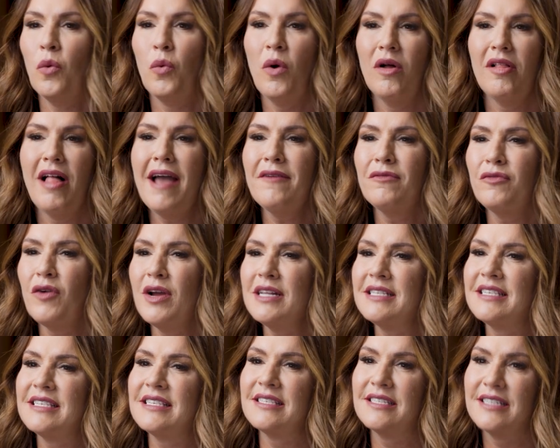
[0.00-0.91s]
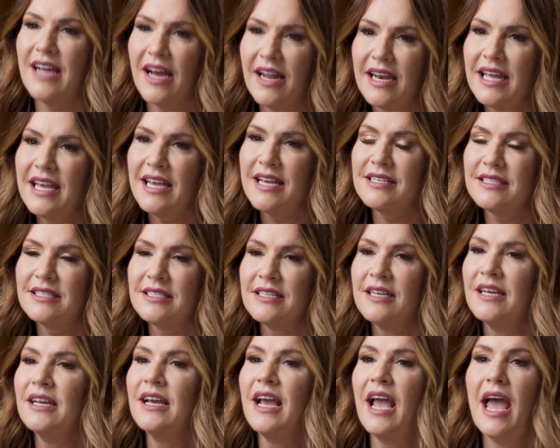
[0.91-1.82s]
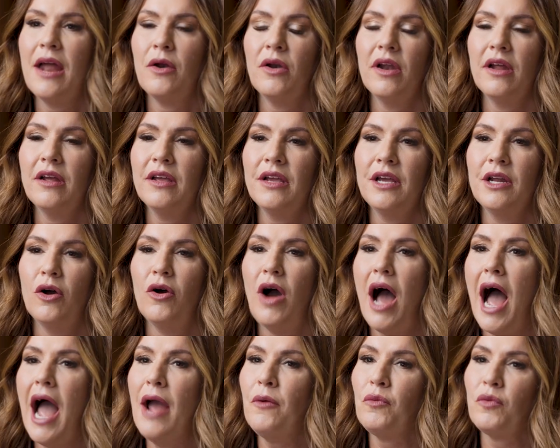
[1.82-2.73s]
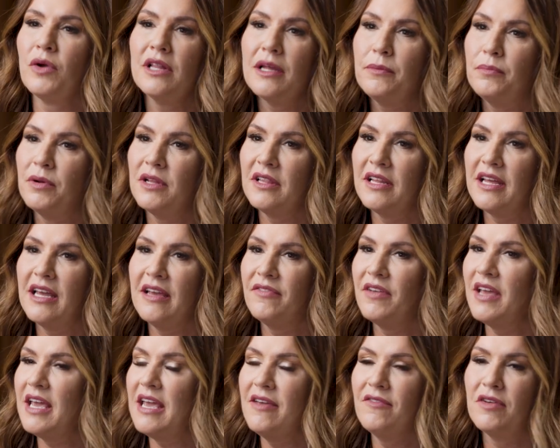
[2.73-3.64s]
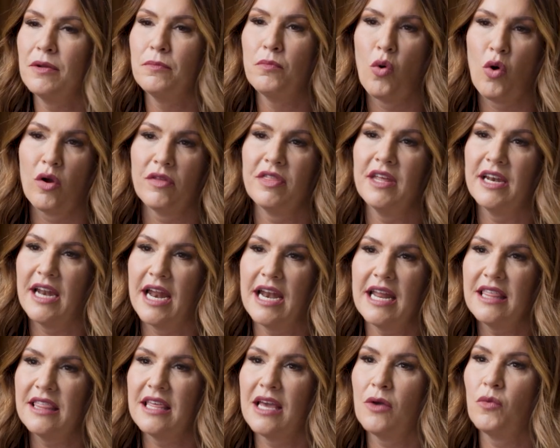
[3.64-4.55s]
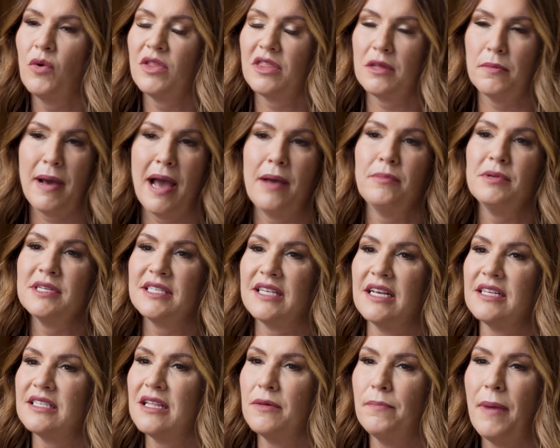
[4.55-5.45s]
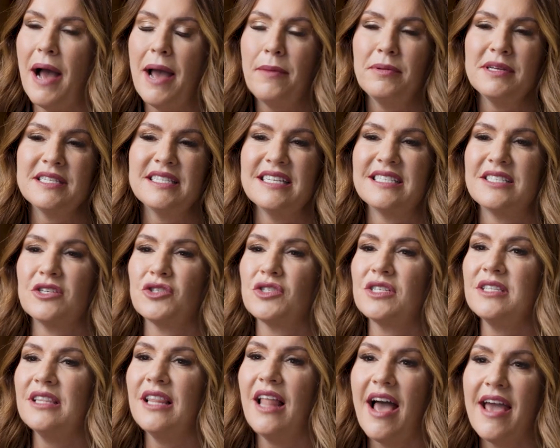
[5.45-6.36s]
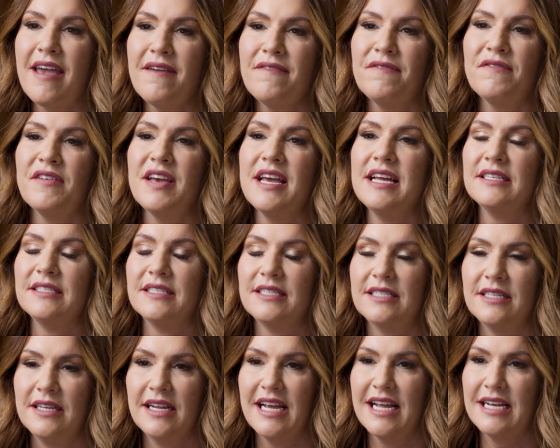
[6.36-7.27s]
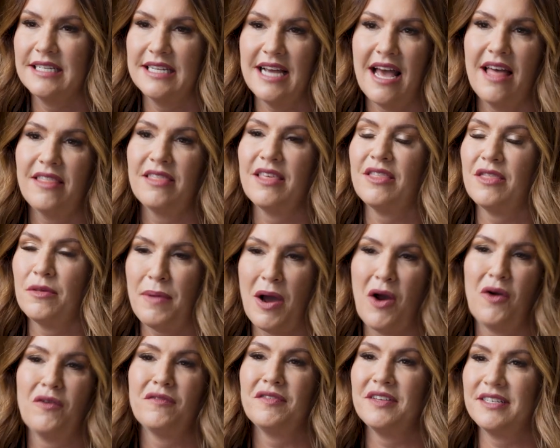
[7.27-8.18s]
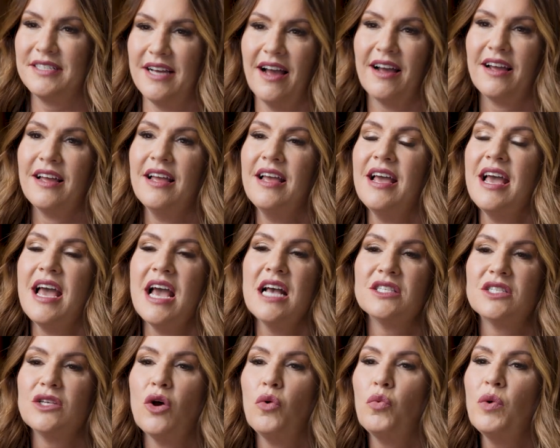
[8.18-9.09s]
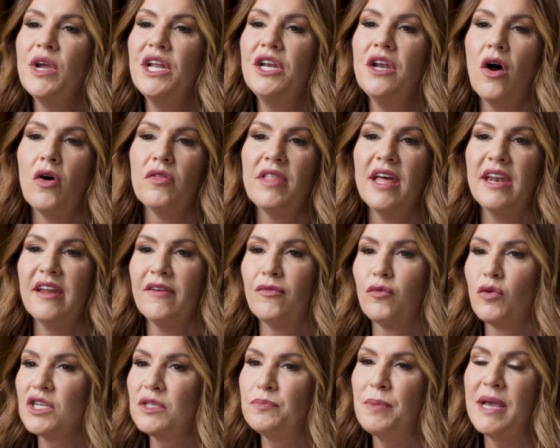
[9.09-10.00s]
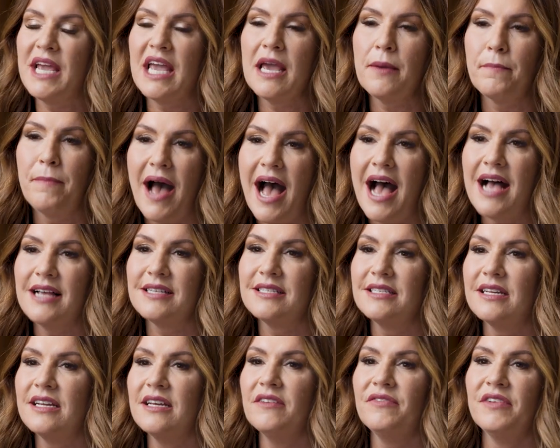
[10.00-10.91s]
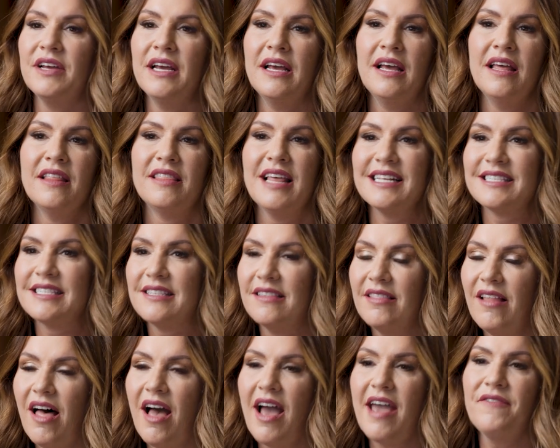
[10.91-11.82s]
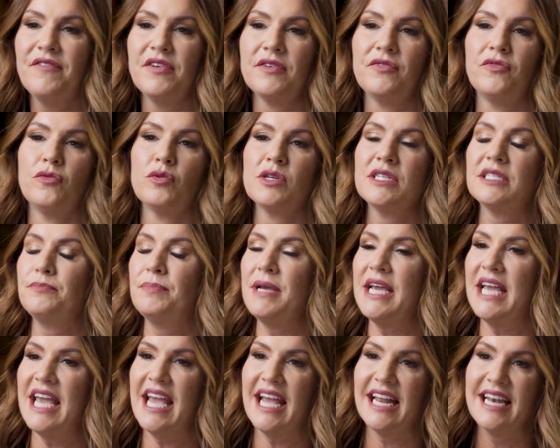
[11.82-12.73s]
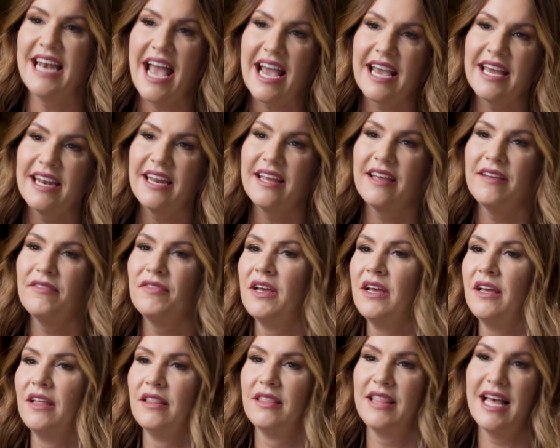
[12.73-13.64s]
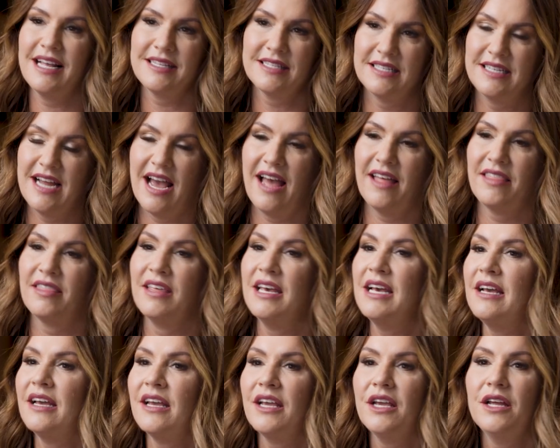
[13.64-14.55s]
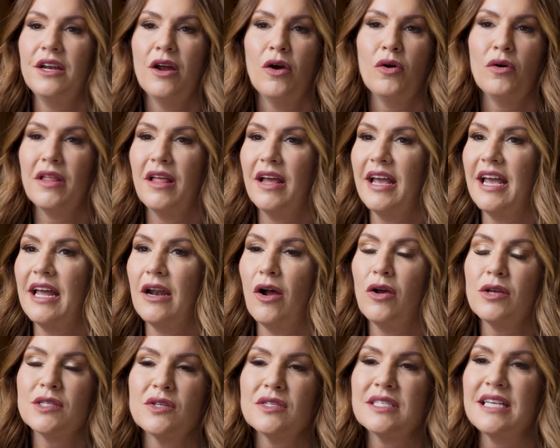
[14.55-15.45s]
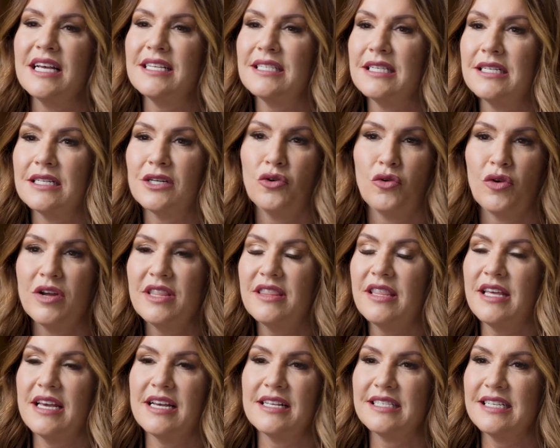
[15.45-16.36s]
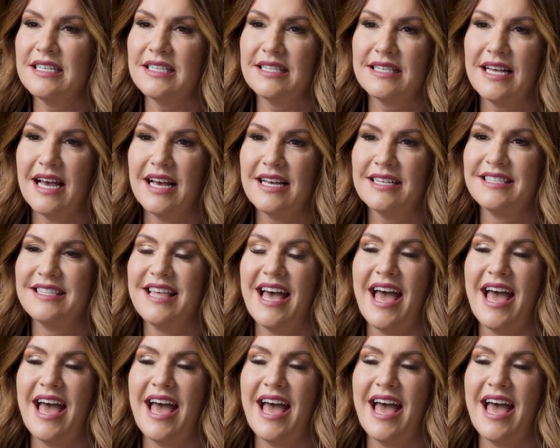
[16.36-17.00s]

while I've read studies, and, I really believe even more than anything what the Bible says, and the Bible says there's life and death in the power of the tongue. And so we know that if we're speaking positive, that's life. If we're speaking negative, that's death. It also says in Corinthians, it says